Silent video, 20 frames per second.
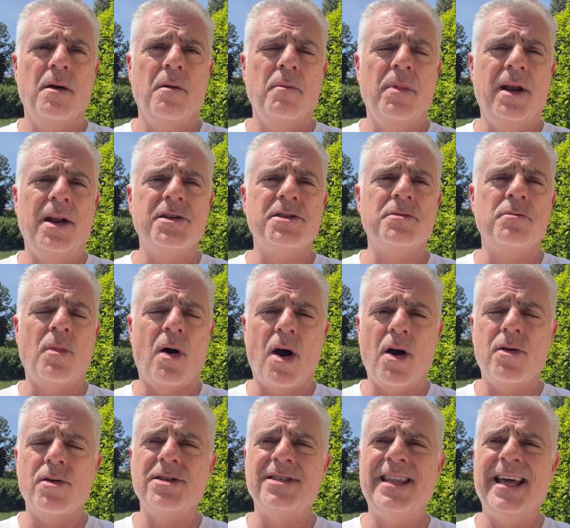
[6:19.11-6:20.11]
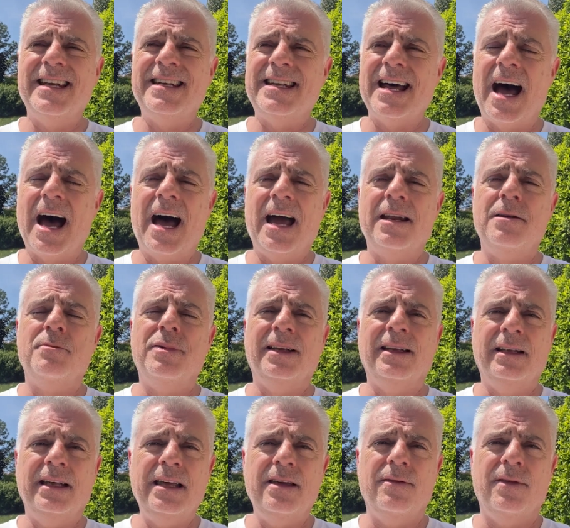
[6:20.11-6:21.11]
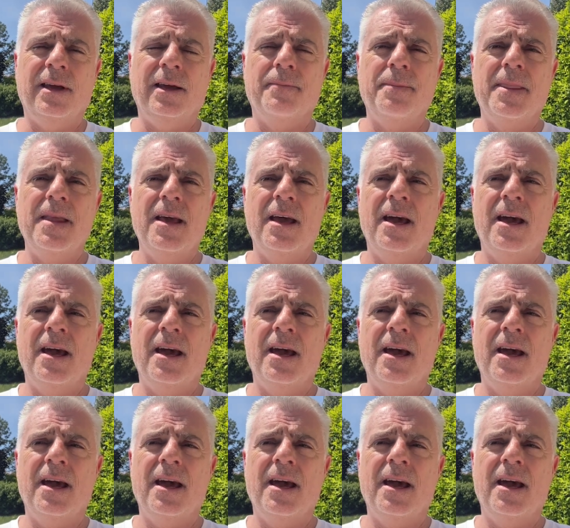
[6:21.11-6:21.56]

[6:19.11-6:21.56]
but as martyrs, they died believing,